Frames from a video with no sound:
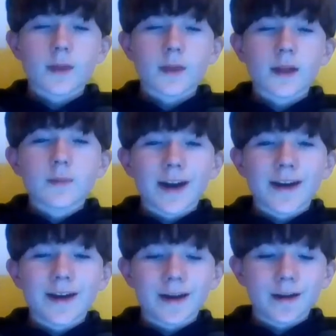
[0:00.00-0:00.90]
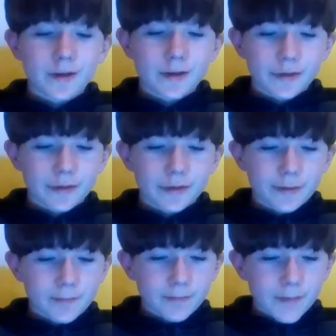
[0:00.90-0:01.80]
Breaking news.
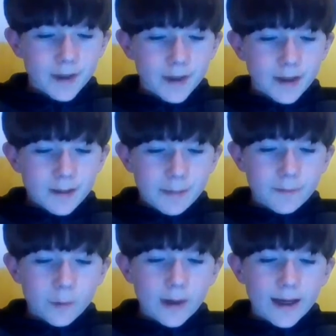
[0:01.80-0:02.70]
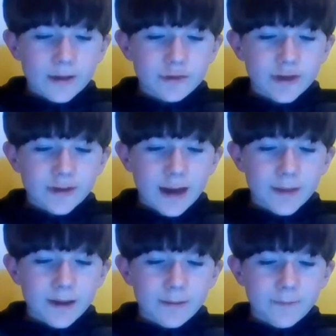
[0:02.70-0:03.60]
People of all ages can
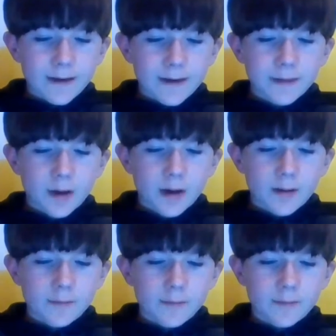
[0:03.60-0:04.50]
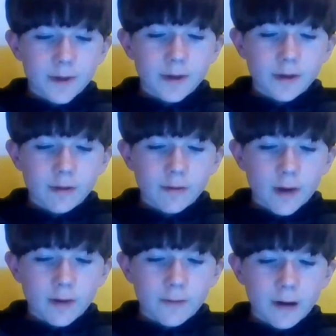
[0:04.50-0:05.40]
be infected by the new
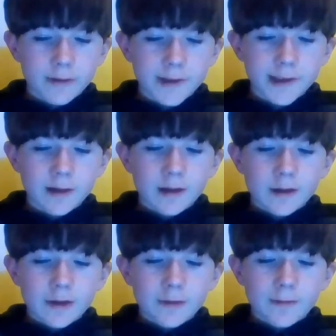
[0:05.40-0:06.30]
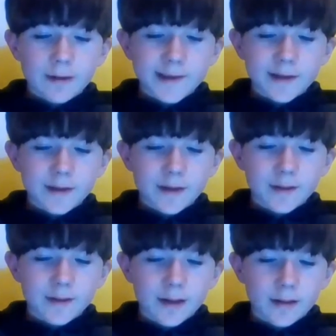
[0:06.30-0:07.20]
coronavirus,
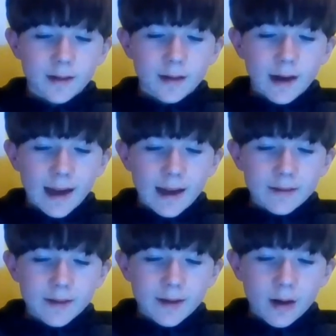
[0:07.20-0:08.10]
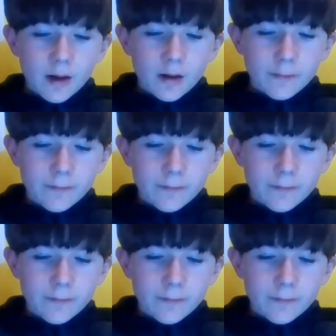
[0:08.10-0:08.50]
2019, nCoV.